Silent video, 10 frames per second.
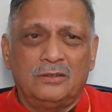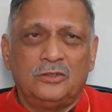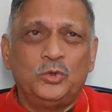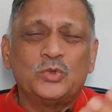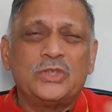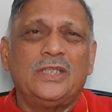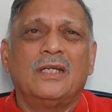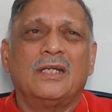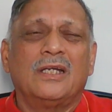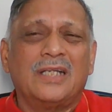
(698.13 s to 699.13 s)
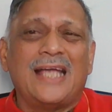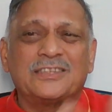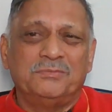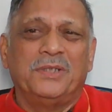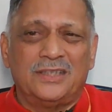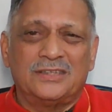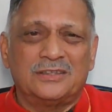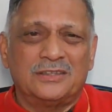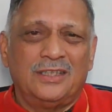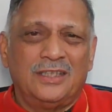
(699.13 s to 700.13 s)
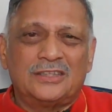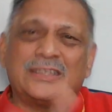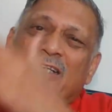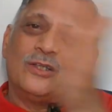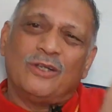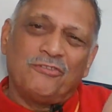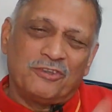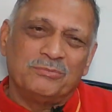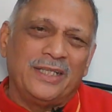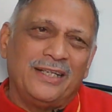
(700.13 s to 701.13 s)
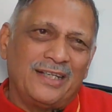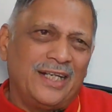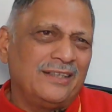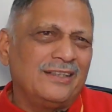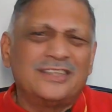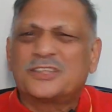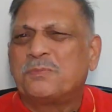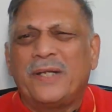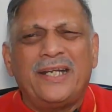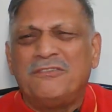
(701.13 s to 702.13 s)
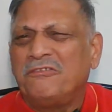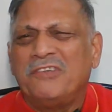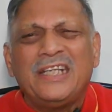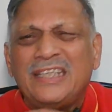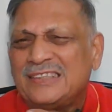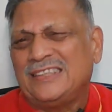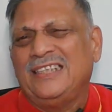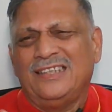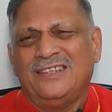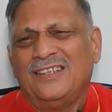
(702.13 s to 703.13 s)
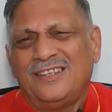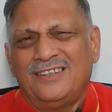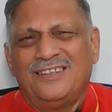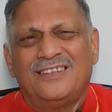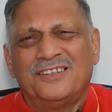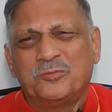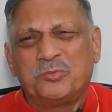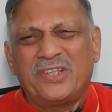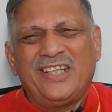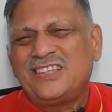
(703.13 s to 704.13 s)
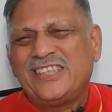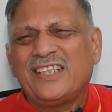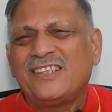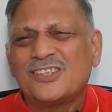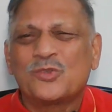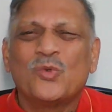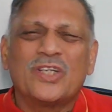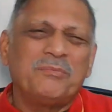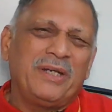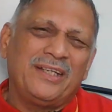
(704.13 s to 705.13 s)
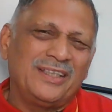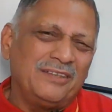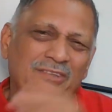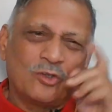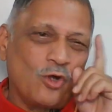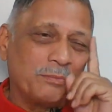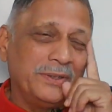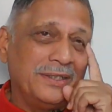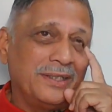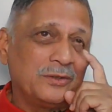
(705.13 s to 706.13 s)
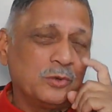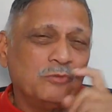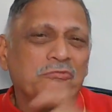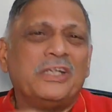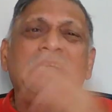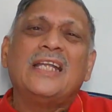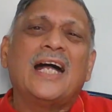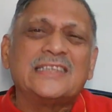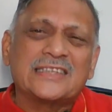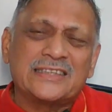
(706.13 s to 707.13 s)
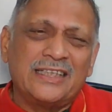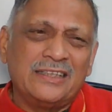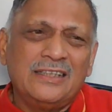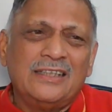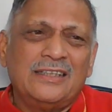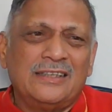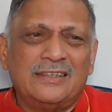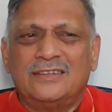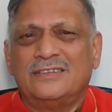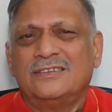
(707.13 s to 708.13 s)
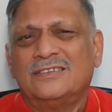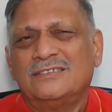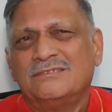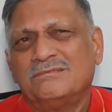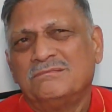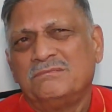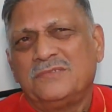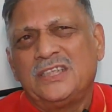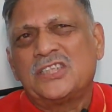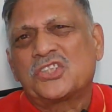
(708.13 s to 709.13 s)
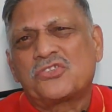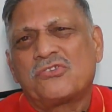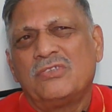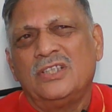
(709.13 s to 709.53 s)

using glass mirrors started off from there and it spread very easily. Trade secrets don't remain and they were copied, and to a very large extent, uh, this